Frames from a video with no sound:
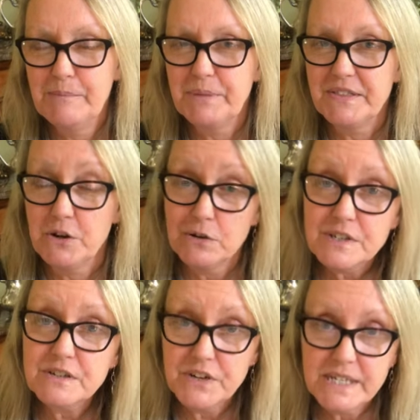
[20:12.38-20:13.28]
but they're
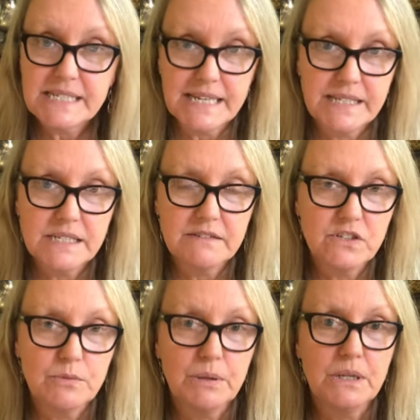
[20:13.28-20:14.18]
also very
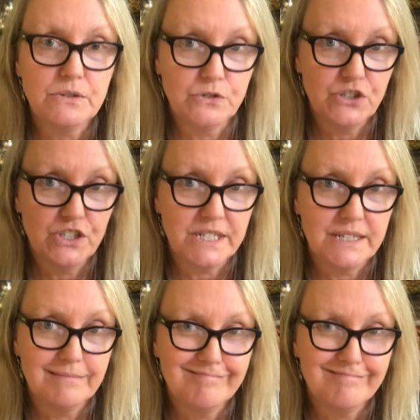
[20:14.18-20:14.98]
sensitive to pollution.